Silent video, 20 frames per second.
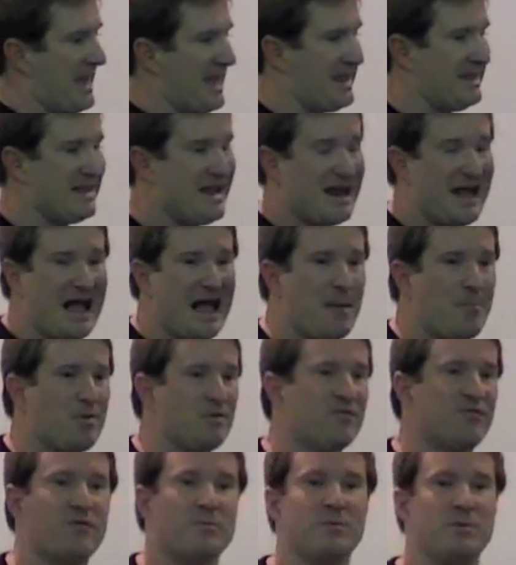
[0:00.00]
And that
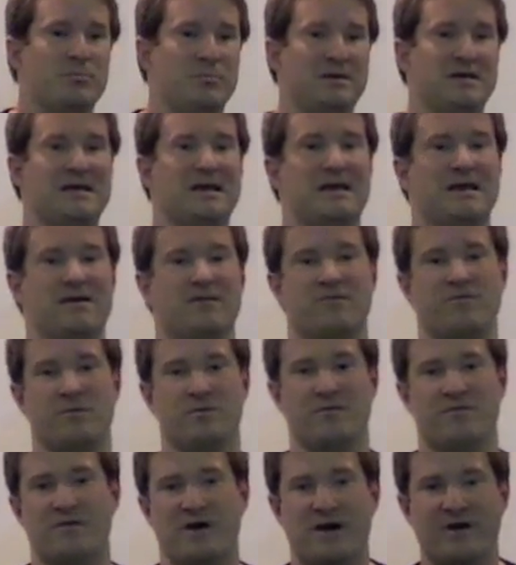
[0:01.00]
happened from the beginning,
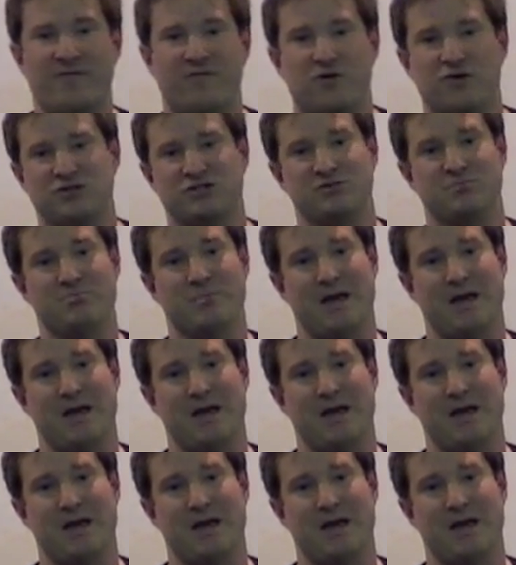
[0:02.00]
from the very first